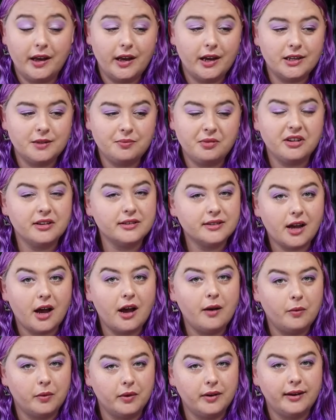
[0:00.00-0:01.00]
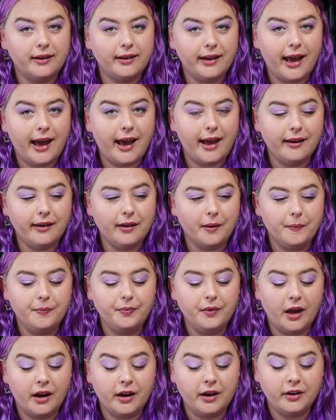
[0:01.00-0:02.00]
is because I wanted cake
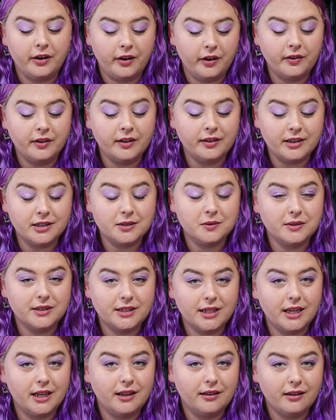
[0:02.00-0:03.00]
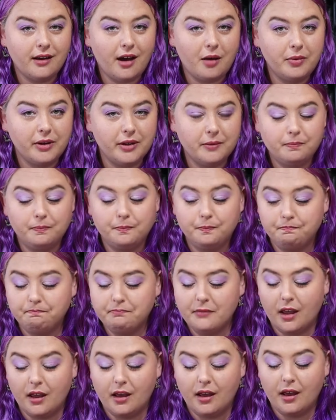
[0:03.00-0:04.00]
and I knew that this was sitting in the cupboard
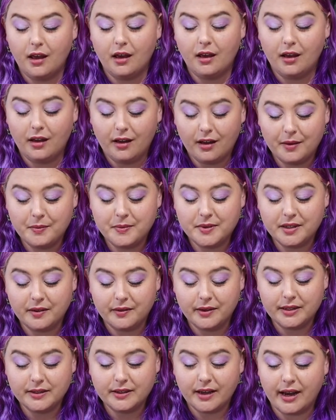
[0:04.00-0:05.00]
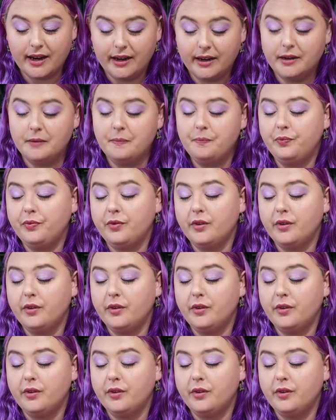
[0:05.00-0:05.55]
I'm so excited.